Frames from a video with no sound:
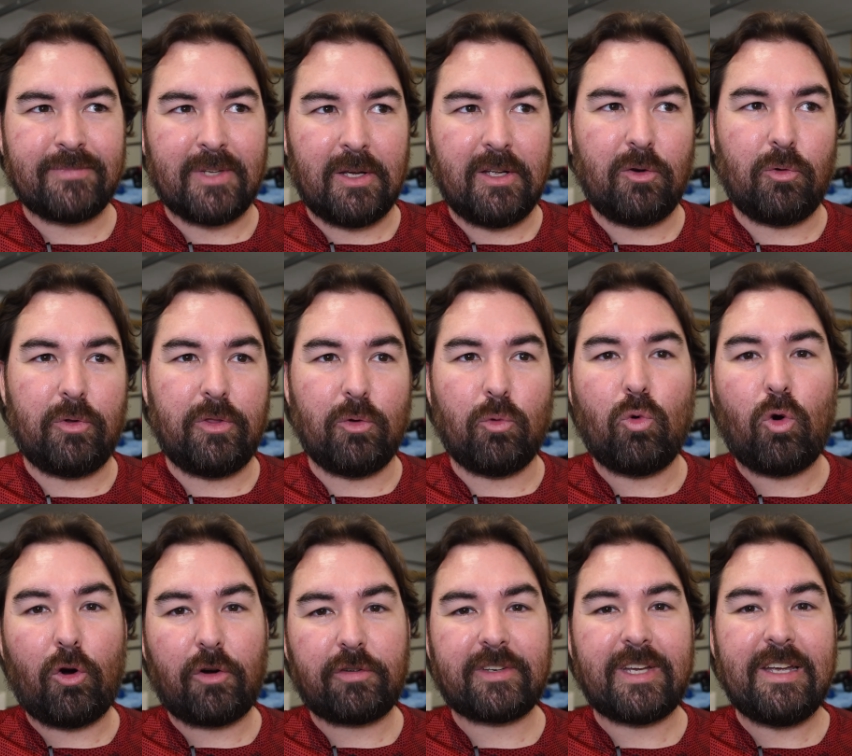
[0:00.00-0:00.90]
The
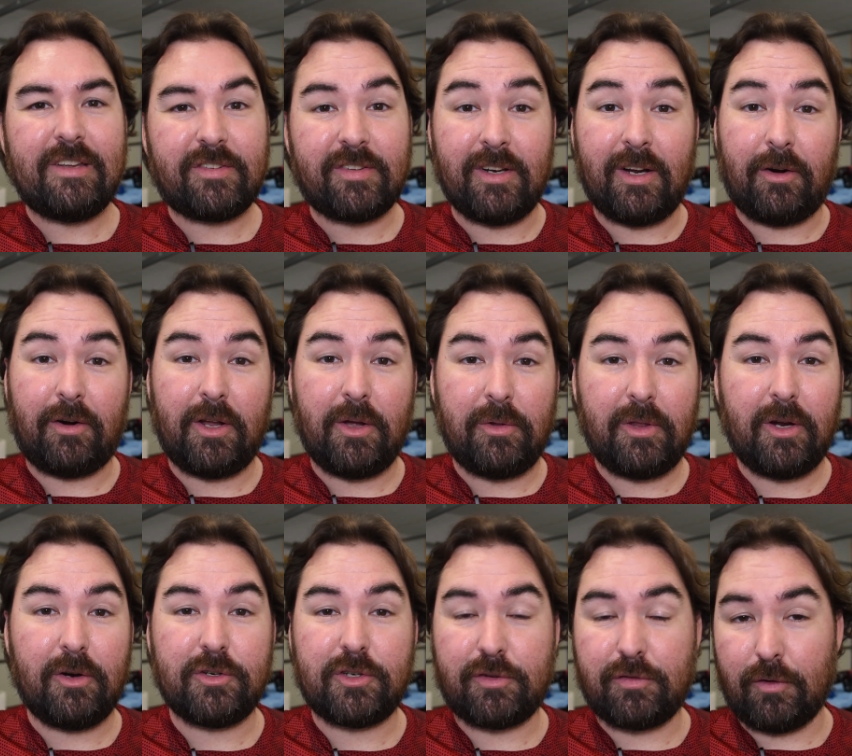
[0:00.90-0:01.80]
worst case scenario
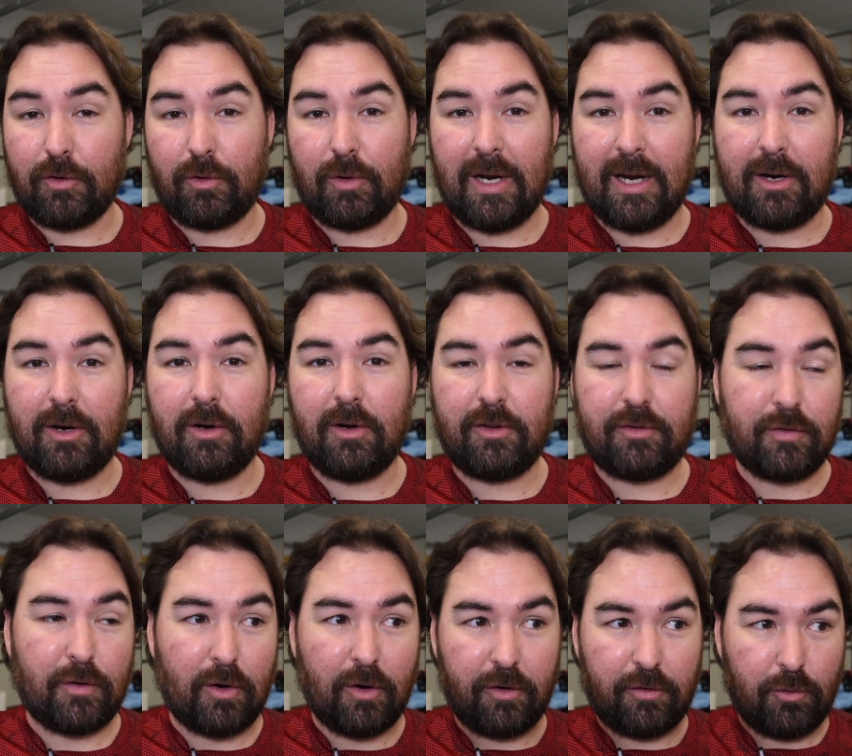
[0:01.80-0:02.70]
there, just for the record, as
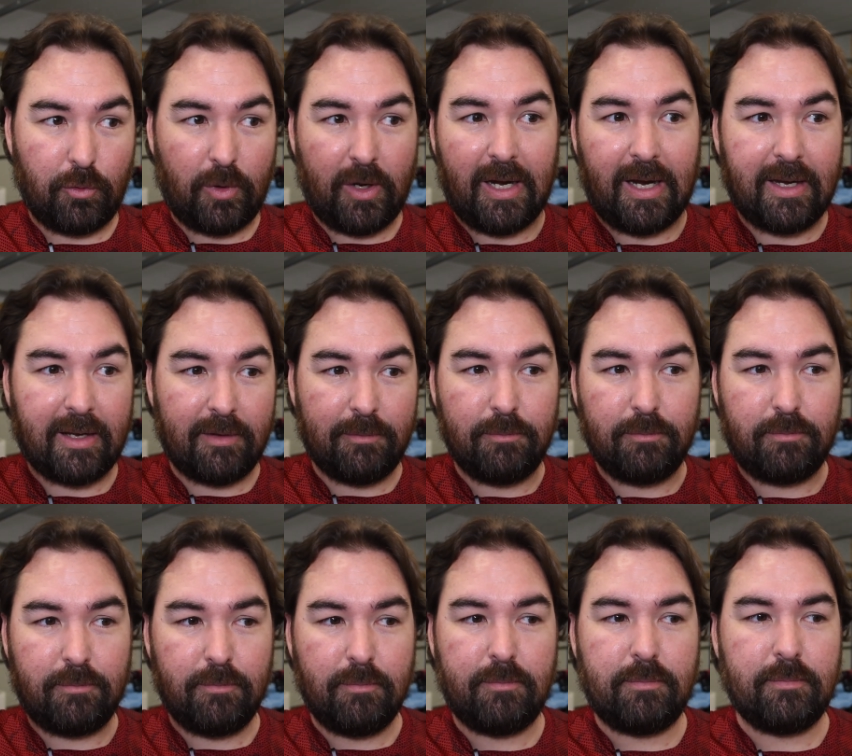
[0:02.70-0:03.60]
far as the way I can
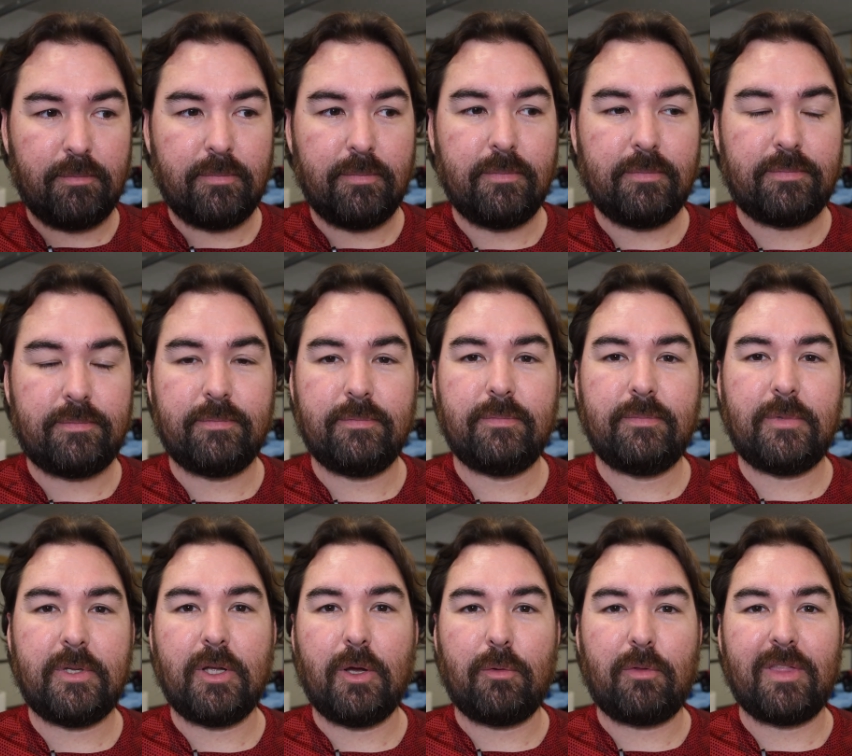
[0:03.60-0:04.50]

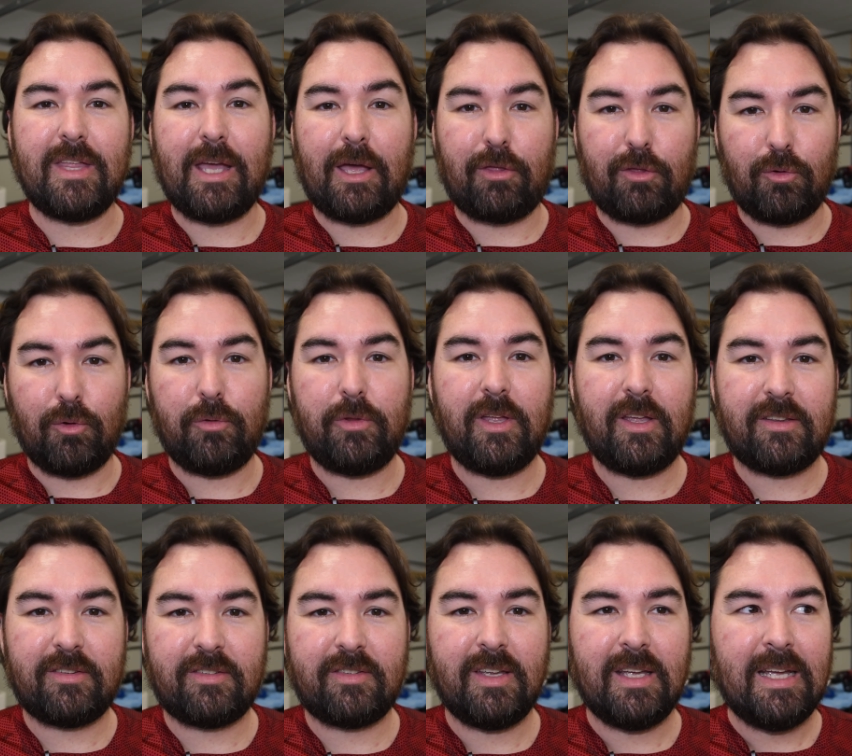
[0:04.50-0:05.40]
you know think through
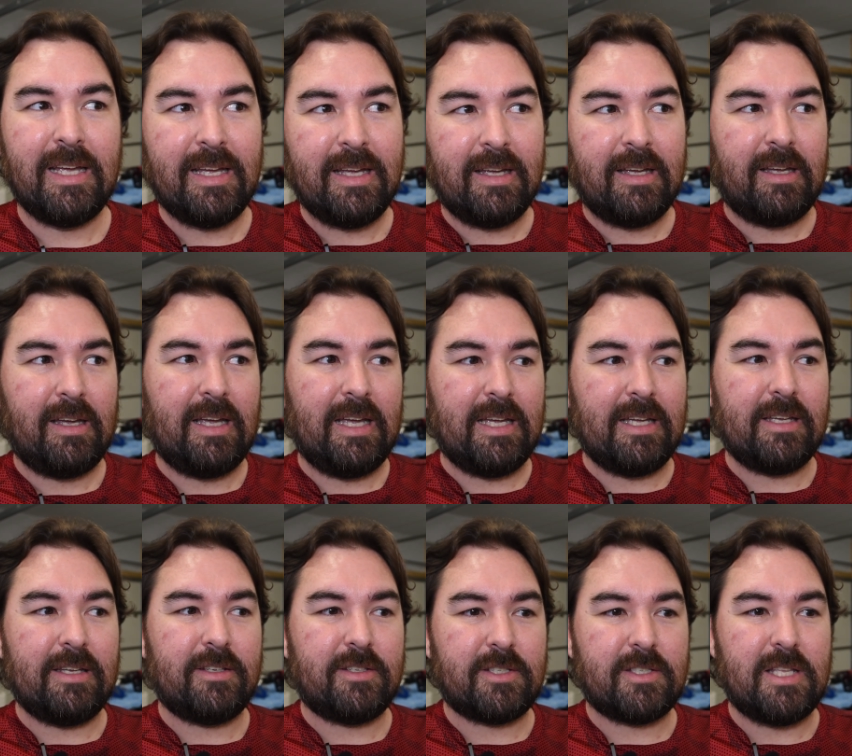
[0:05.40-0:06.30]
this,
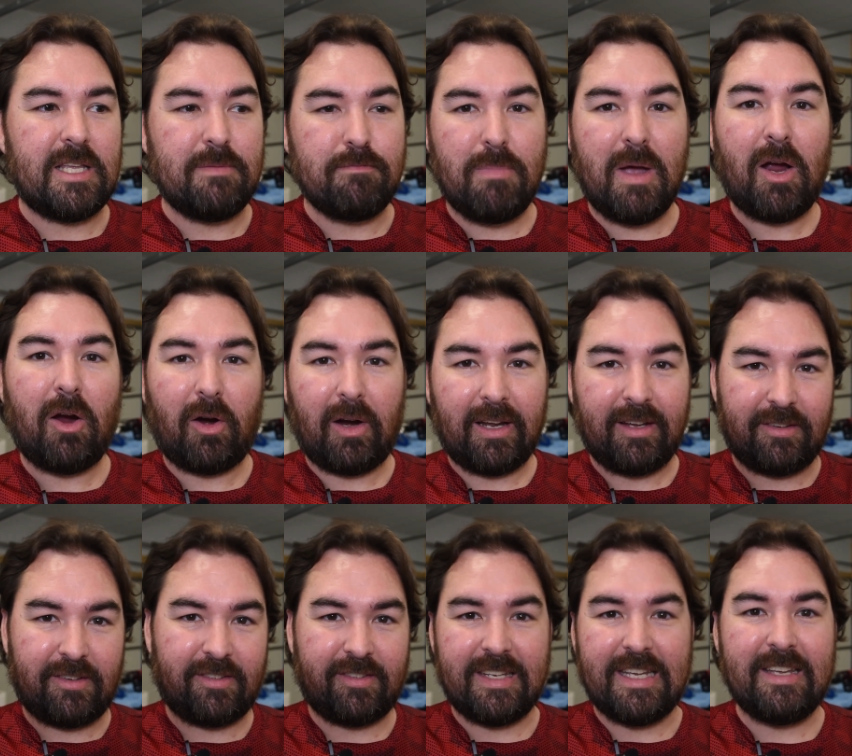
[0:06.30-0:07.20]
is the bearing
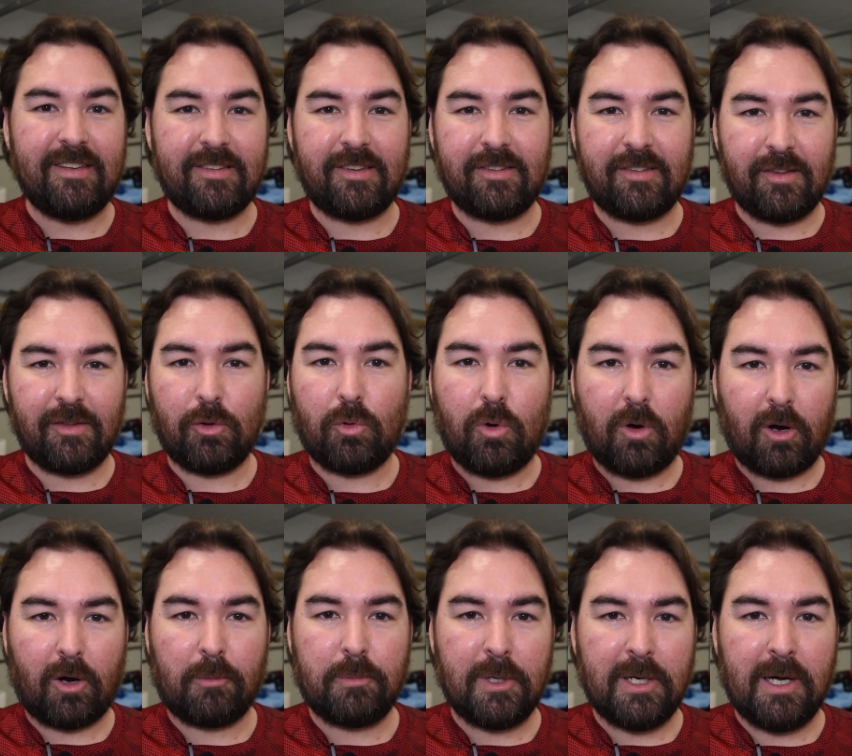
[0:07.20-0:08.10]
seizes in the
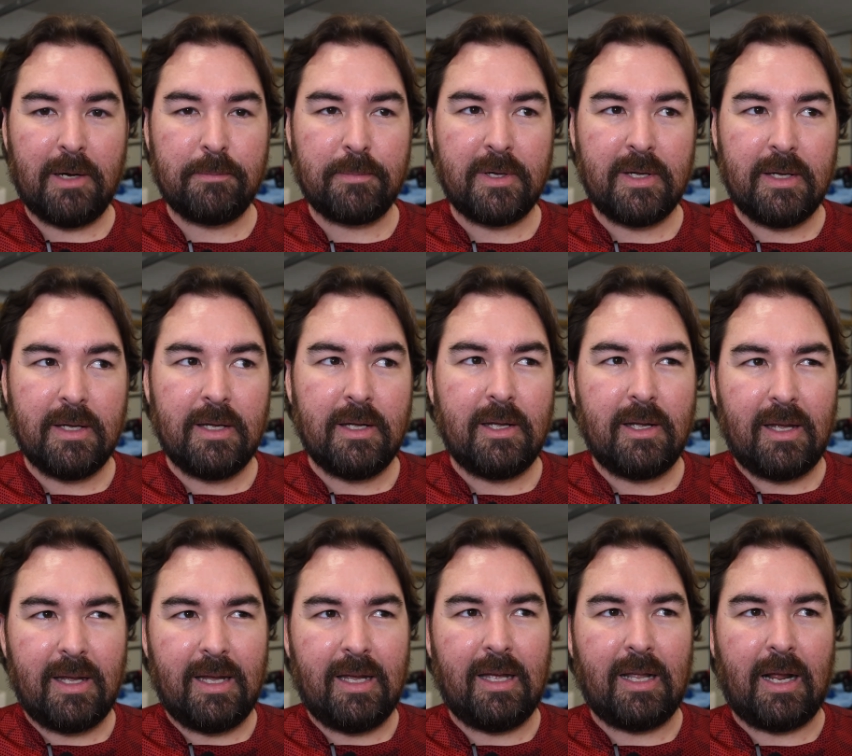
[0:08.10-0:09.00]
water pump
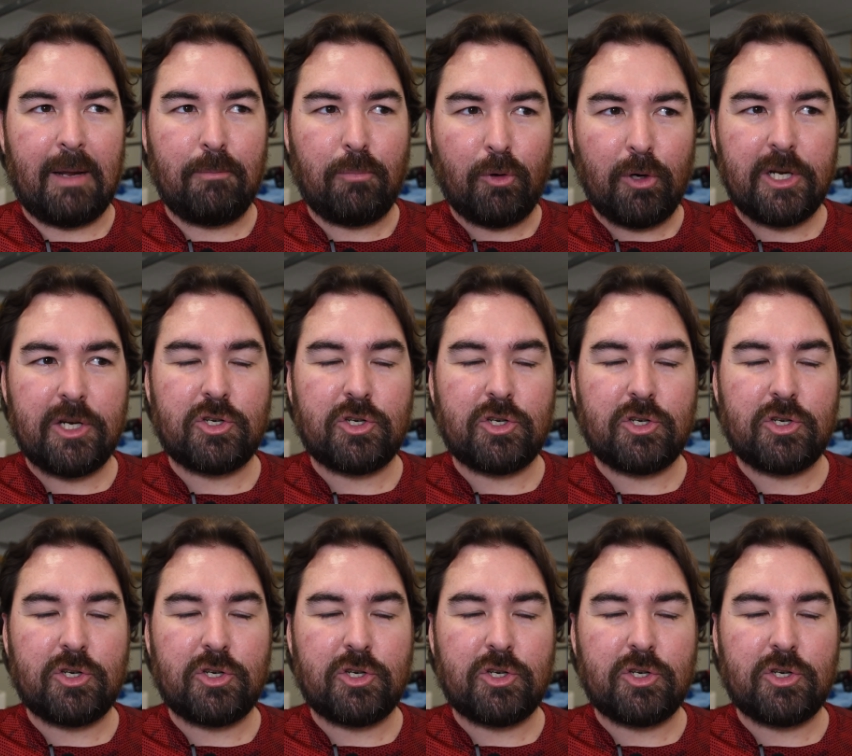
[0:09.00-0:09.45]
and I'm pretty